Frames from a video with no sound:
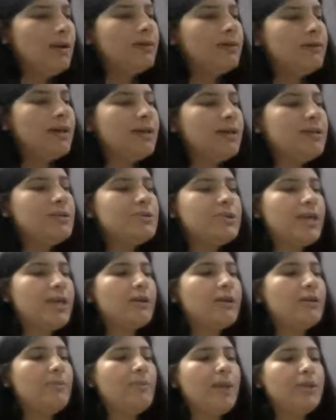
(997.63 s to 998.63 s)
Then is
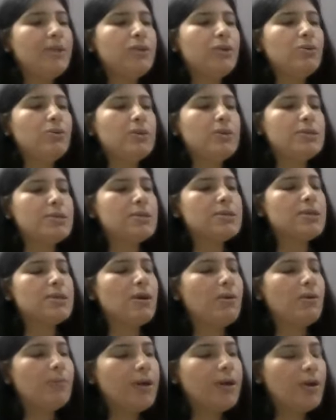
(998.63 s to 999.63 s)
Jacob Matthew versus
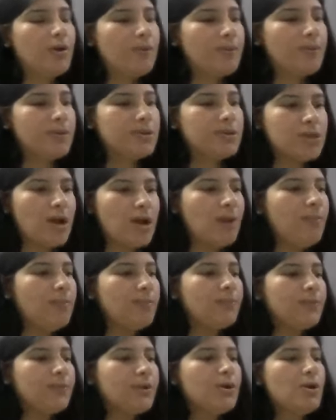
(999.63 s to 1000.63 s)
Government of Punjab,
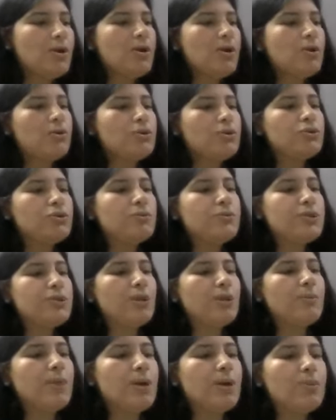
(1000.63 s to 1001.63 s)
Kusum
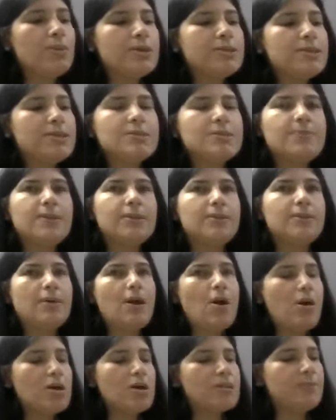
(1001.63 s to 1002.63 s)
Sharma versus Badra
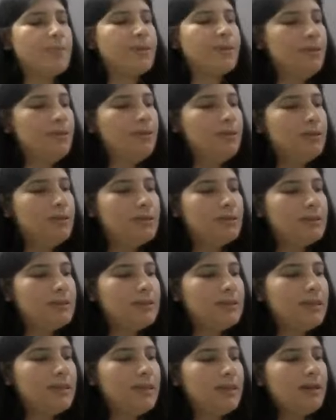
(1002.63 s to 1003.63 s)
Hospital,
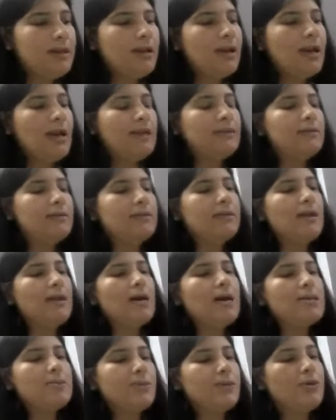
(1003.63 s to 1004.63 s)
and the
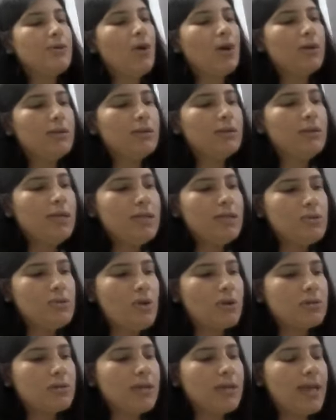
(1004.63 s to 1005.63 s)
last but not the least,
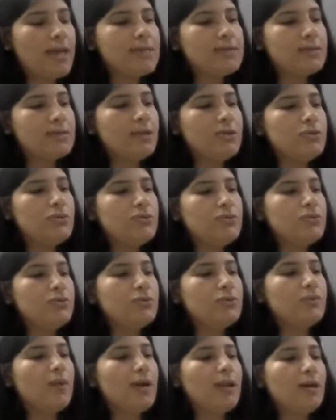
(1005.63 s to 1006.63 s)
Dr. S.K.
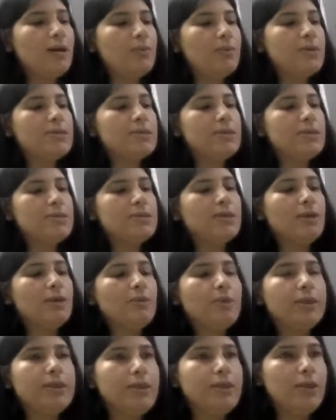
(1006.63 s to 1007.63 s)
Junjunwala versus
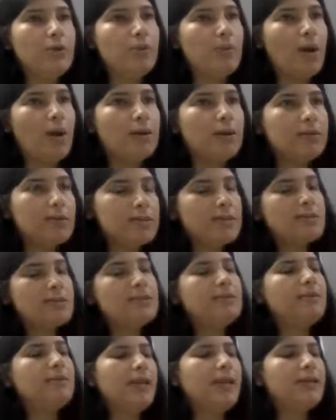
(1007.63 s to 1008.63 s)
Dhanvanti Kumar. This is
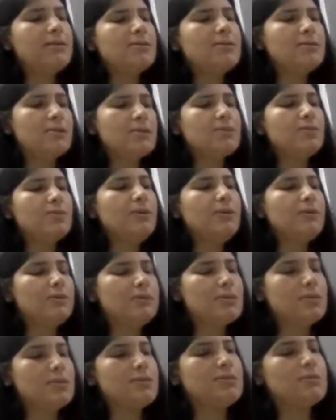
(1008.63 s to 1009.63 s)
the latest judgment.
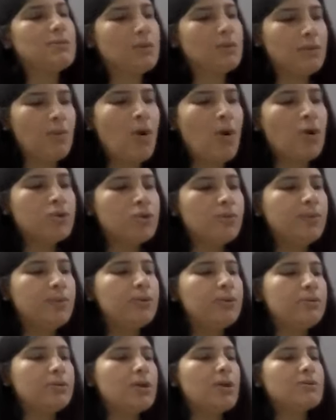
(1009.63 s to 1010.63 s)
This is October
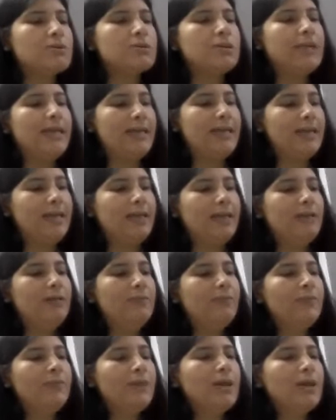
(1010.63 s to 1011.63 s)
2018.
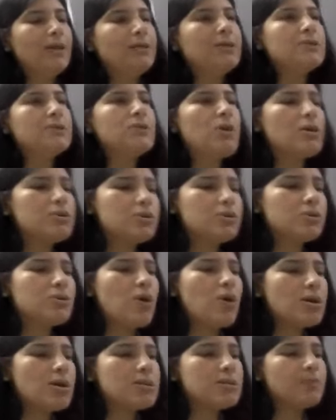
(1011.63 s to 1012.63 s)
This also
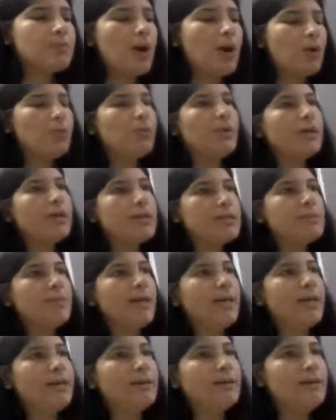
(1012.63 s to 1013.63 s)
talks about what is
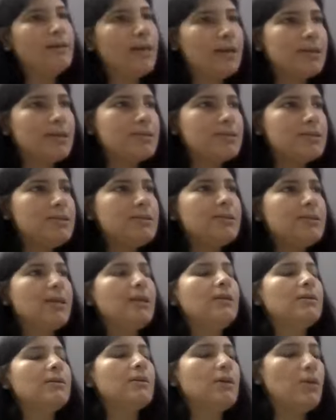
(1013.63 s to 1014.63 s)
medical negligence
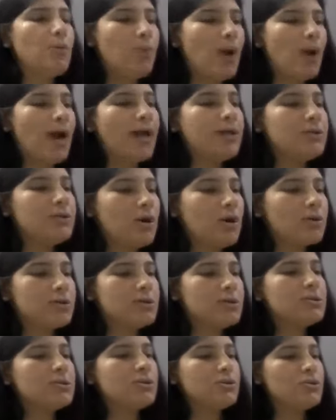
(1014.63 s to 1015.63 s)
and why
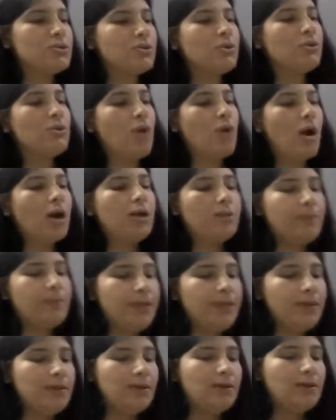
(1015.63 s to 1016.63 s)
doctors should not
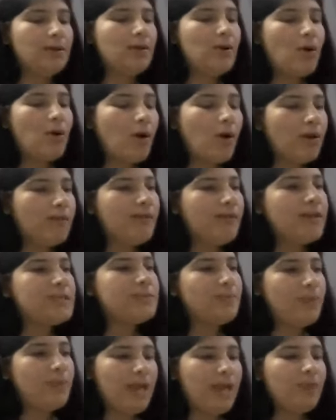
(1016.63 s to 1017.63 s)
be always
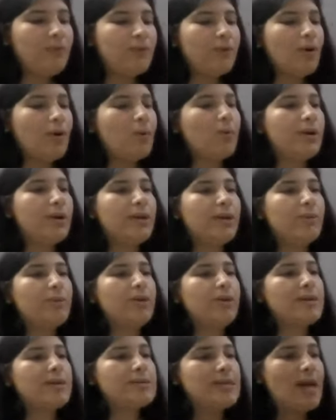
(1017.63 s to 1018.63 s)
blamed for whatever
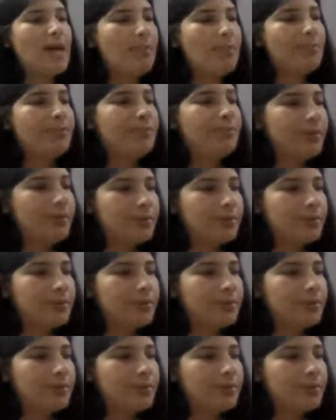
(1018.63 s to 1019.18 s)
has happened.